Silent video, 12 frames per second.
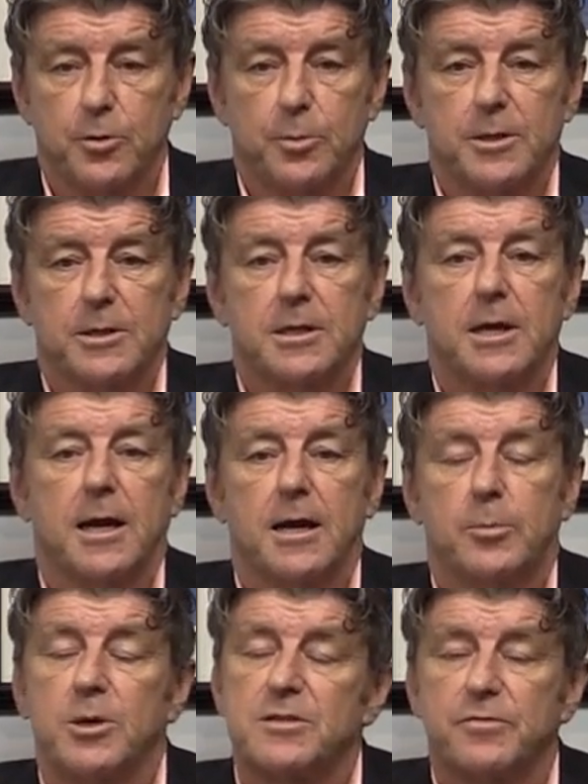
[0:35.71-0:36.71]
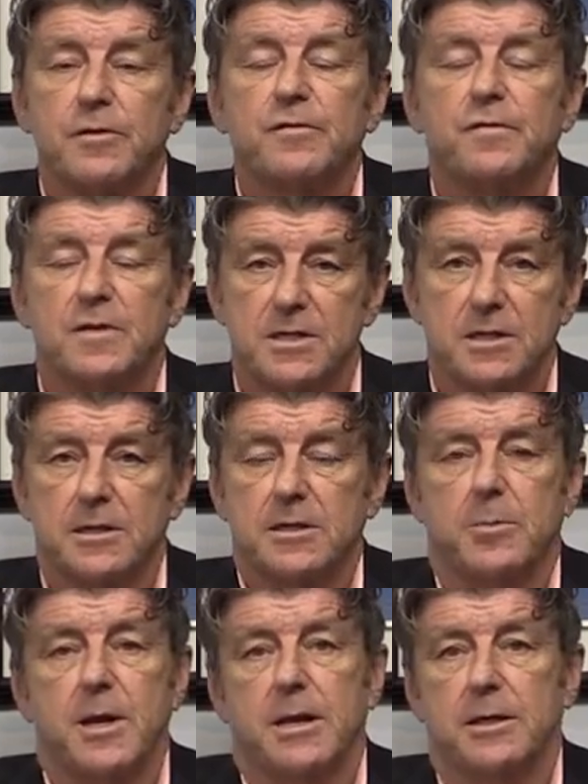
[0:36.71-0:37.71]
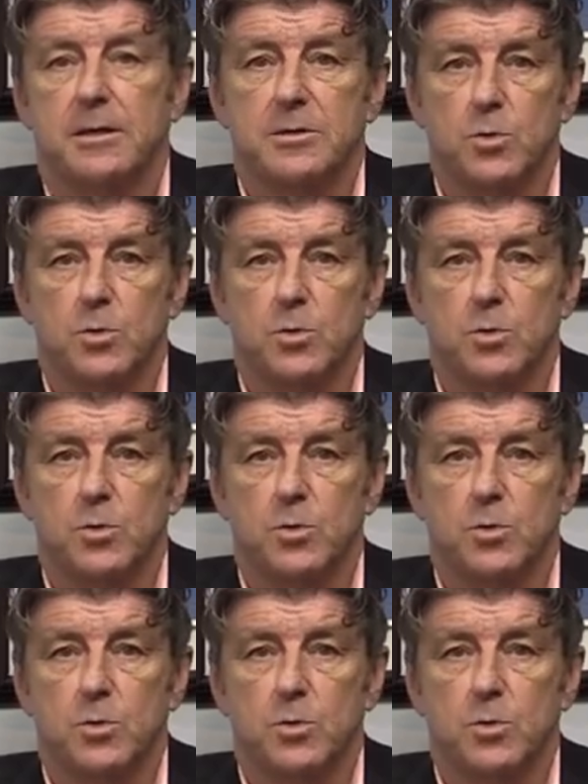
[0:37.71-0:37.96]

normally, uh, but it's very physically demanding